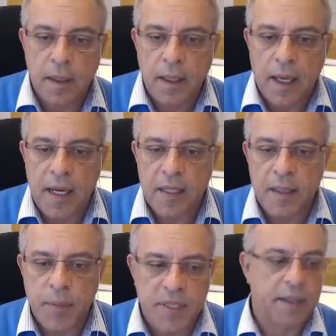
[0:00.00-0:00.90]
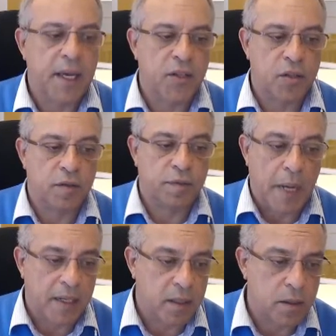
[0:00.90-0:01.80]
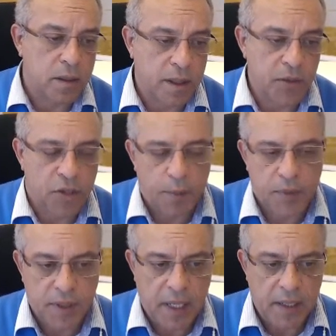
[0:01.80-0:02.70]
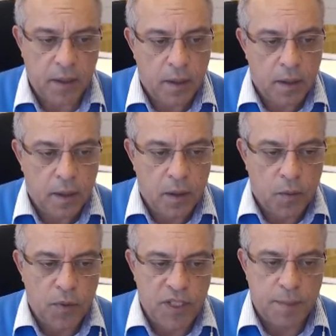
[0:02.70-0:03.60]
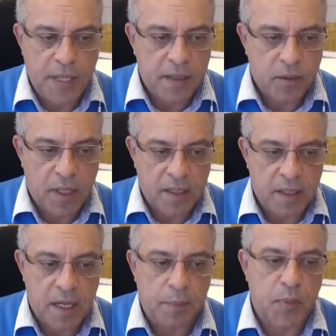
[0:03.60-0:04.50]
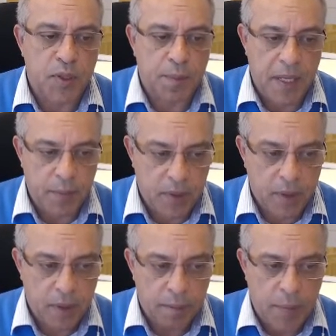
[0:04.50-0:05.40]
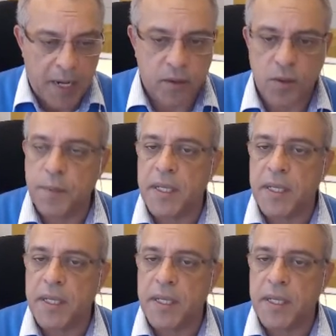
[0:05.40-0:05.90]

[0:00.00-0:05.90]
and the presentation of Paxos in chapter 9, which is based on Leslie Lampert's paper, Paxos Made